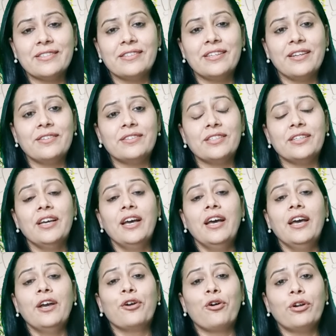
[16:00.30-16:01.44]
there is a
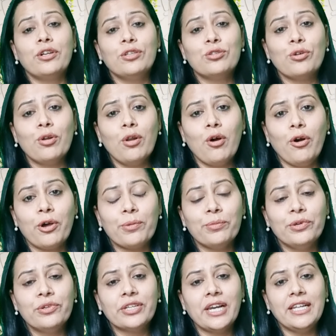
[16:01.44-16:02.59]
cortisol
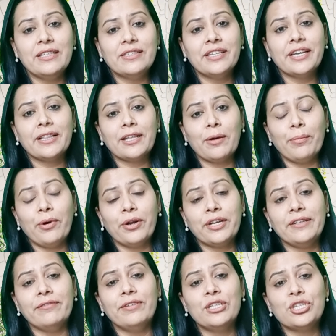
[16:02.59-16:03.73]
hormone releasing in the
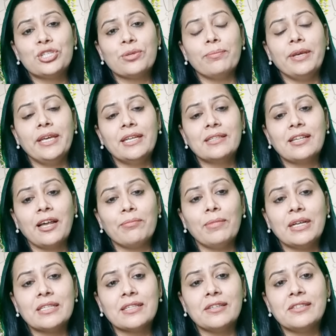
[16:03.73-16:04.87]
body, which makes our
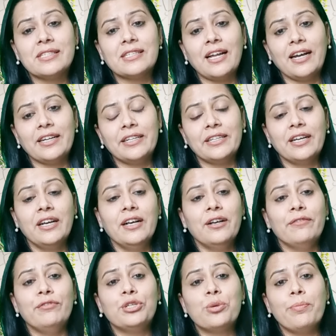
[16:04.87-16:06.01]
muscles tight,
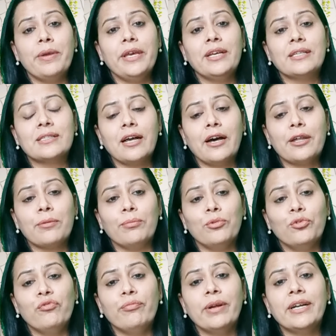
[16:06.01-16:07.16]
which makes our
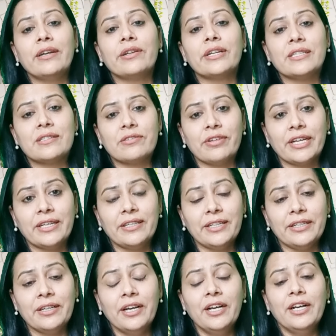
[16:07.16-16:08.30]
movement
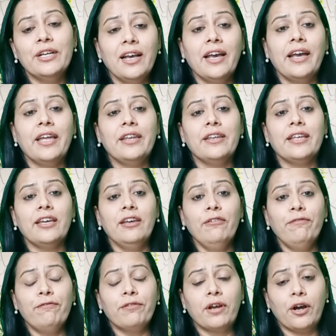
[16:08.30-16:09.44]
restricted. And
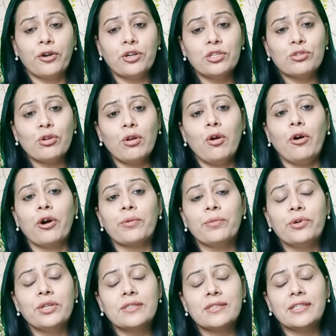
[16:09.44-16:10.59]
if cortisol
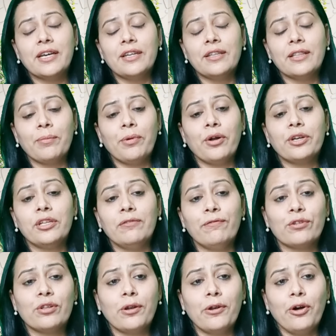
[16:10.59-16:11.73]
hormone is there in the body for
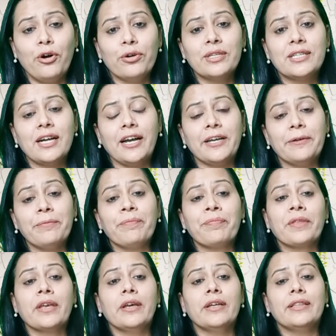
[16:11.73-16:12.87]
the long time,
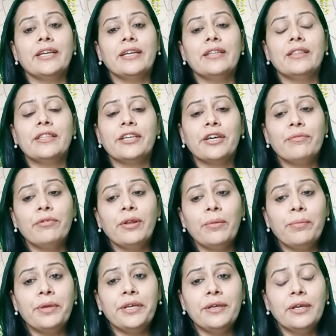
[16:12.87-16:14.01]
then there will
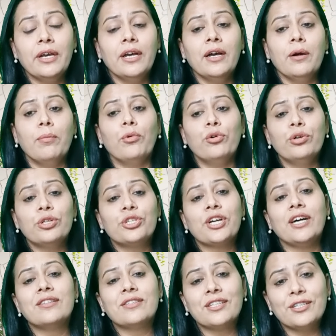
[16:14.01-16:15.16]
be more
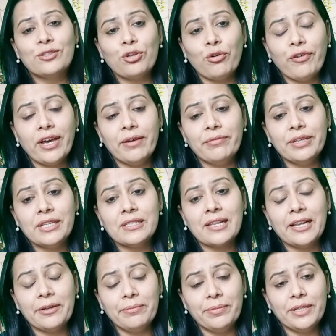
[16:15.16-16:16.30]
chances of having
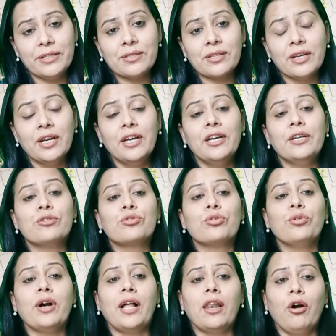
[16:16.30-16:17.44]
slip disc.
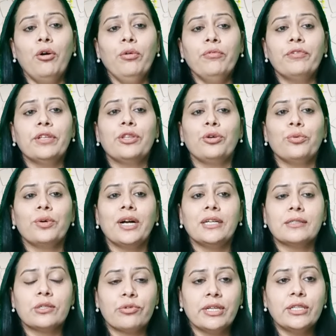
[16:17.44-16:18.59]
So along with yoga
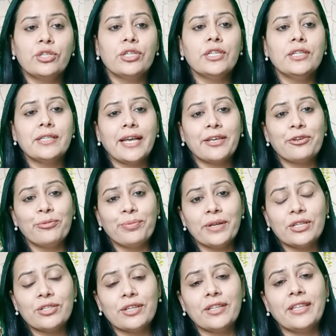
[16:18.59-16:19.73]
stretches,
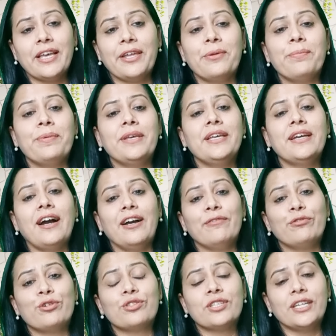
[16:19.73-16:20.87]
acupressure therapy, I
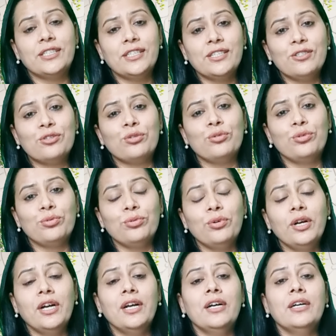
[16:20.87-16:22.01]
would suggest to
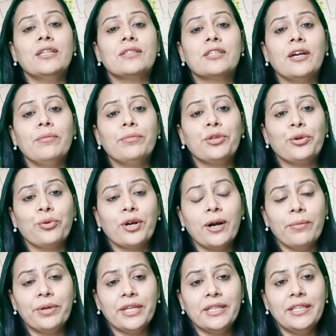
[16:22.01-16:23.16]
do some yoga
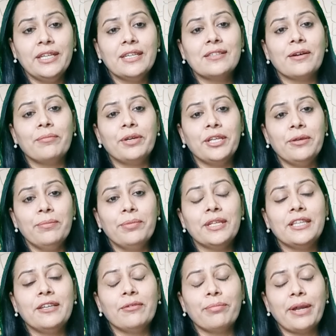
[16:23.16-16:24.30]
breathing, some deep
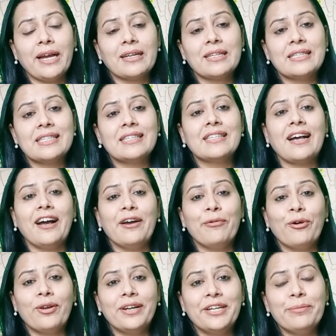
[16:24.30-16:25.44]
breathing practices. I have
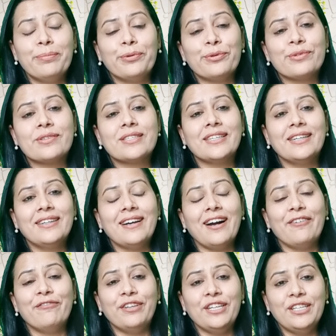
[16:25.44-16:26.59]
already posted
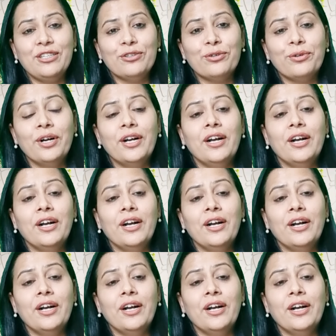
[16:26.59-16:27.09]
a video,